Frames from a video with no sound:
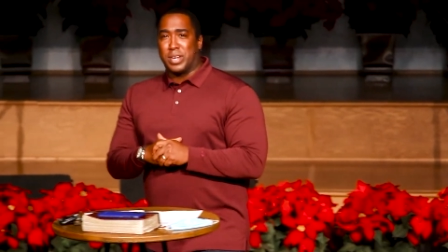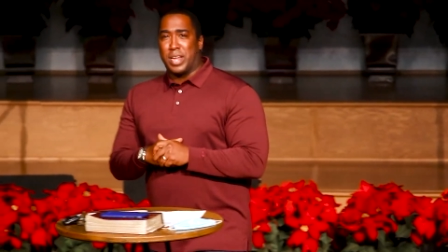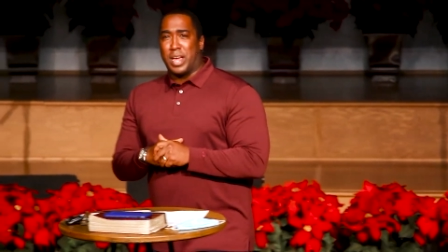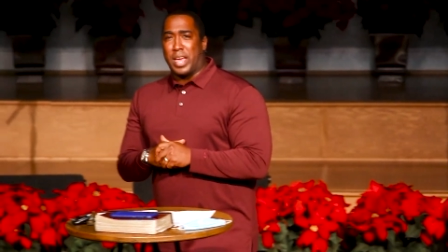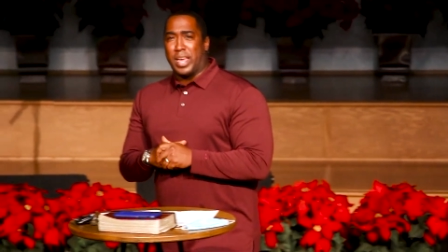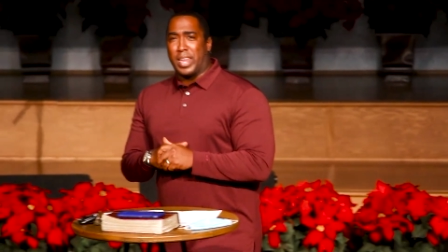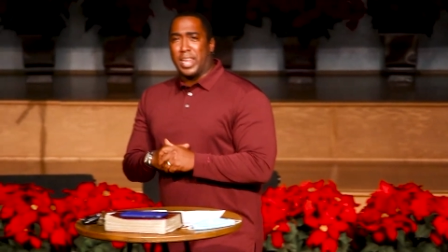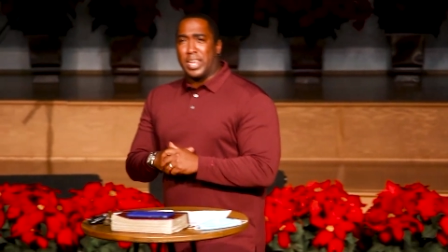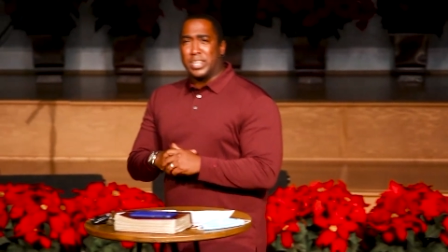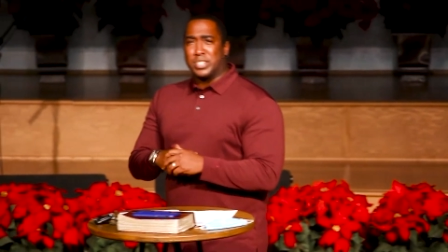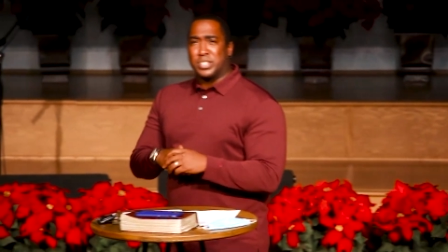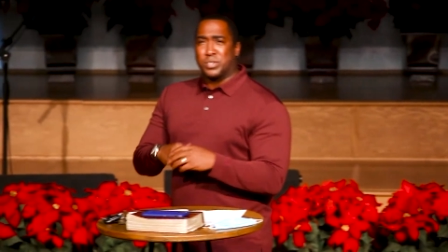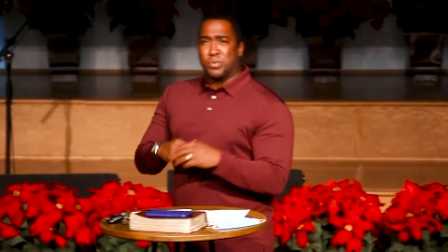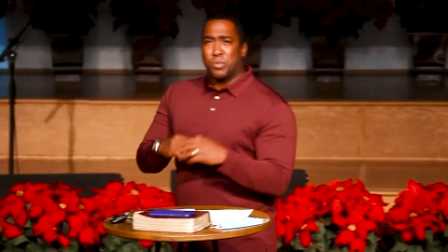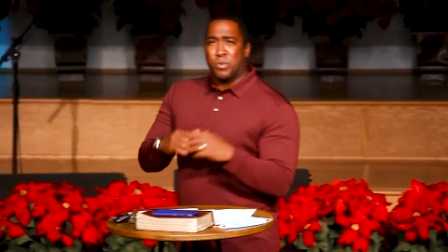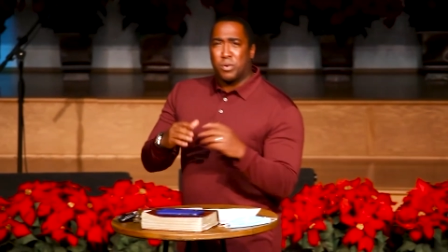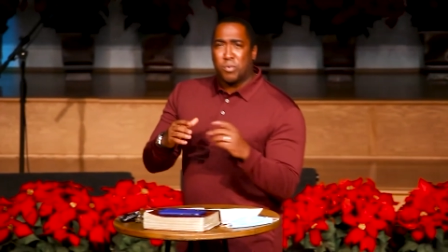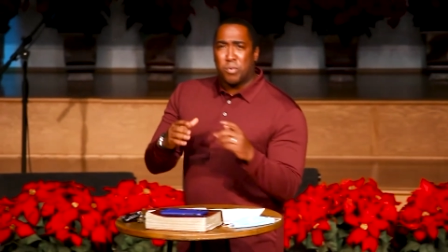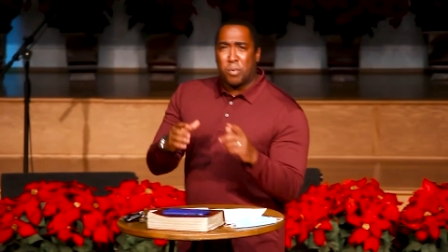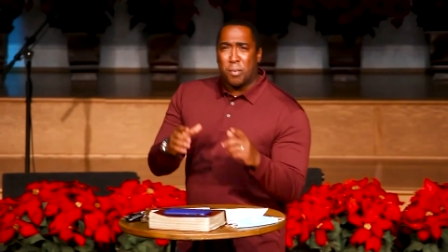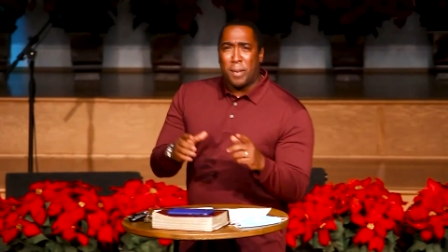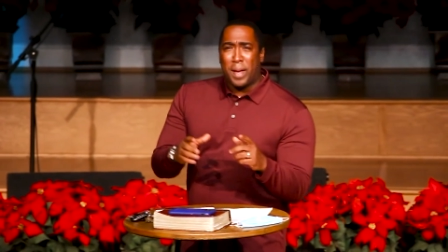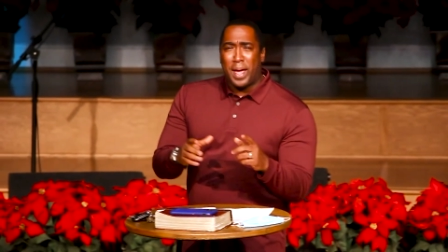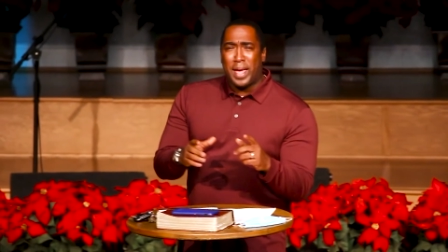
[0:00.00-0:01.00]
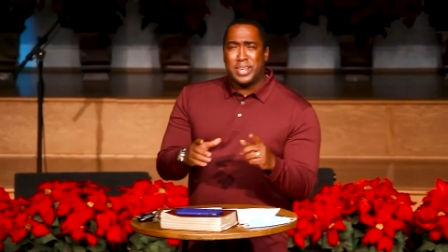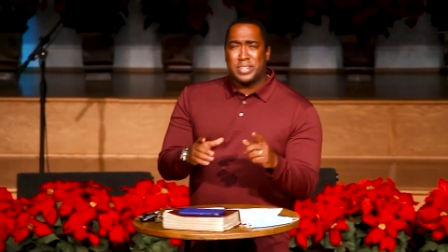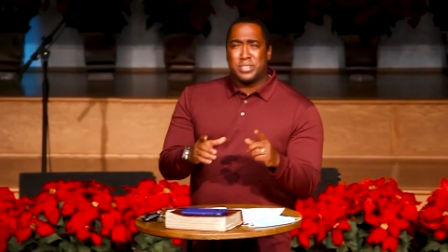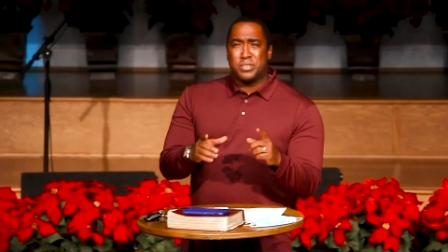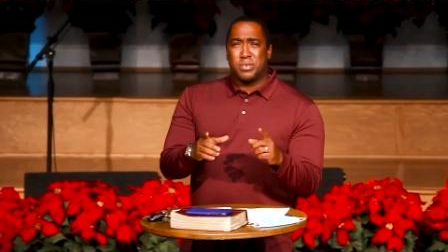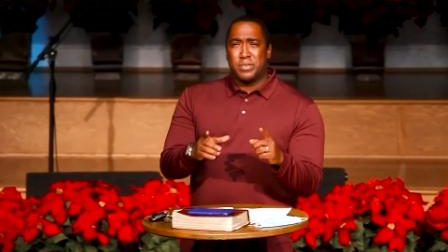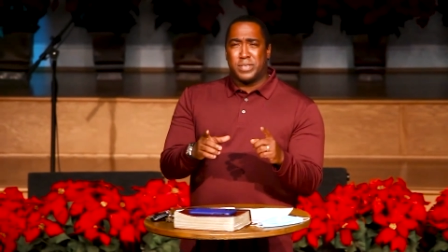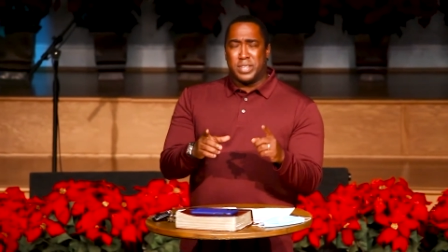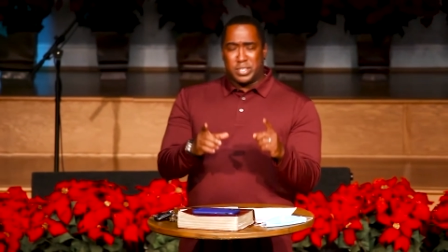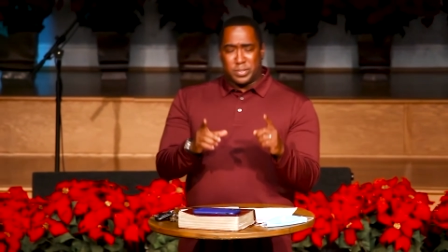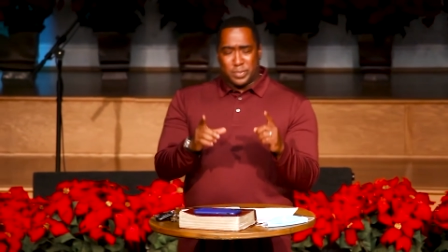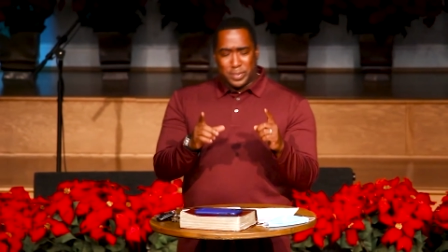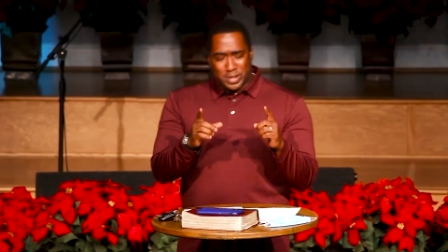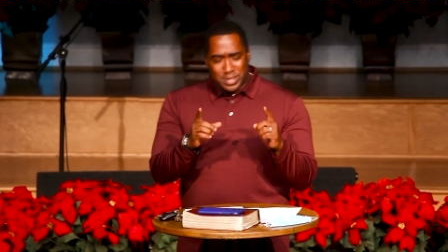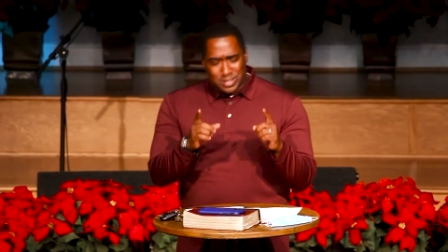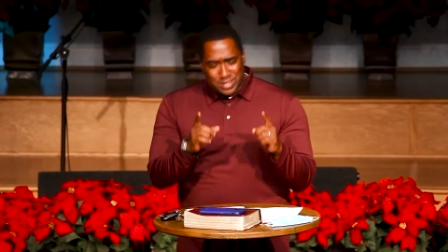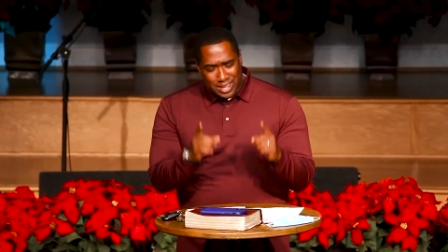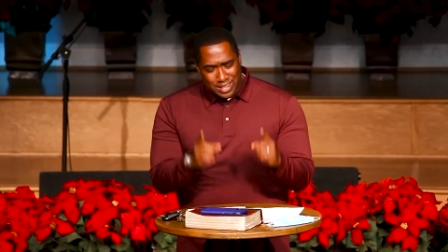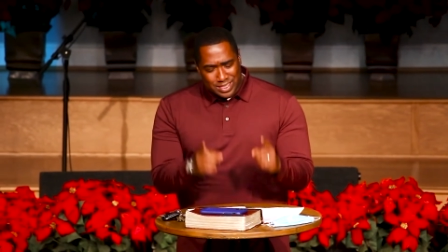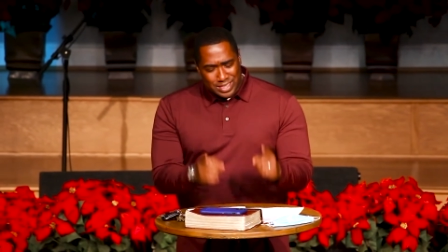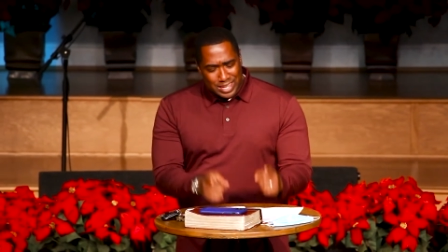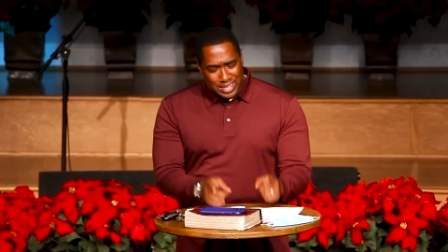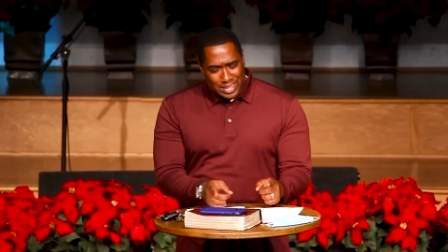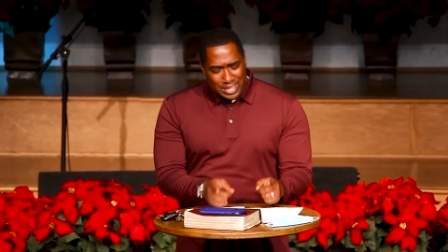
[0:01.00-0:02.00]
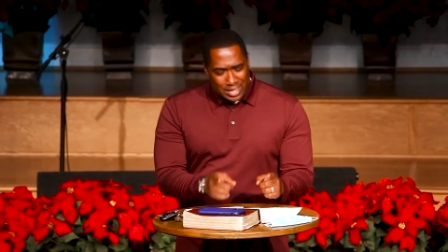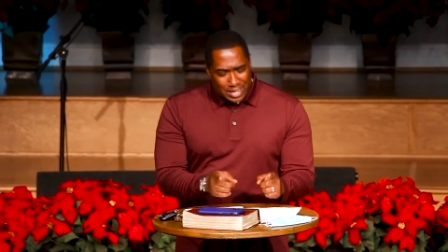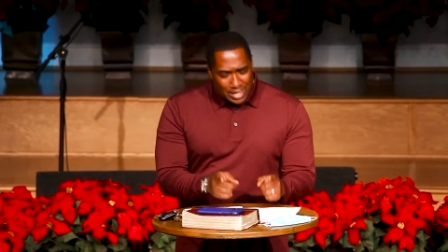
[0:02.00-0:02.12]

and I, and I just want to remind you of this because I think,